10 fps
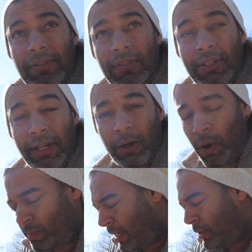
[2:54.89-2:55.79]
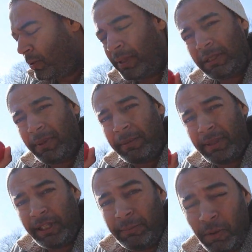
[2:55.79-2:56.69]
sit at home, get your multiplying
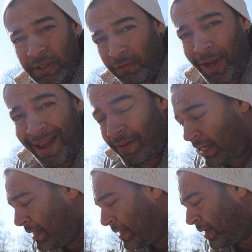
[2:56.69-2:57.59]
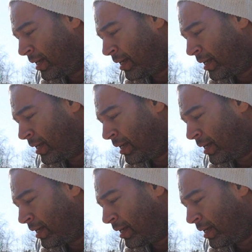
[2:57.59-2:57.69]
billiard balls if you have any.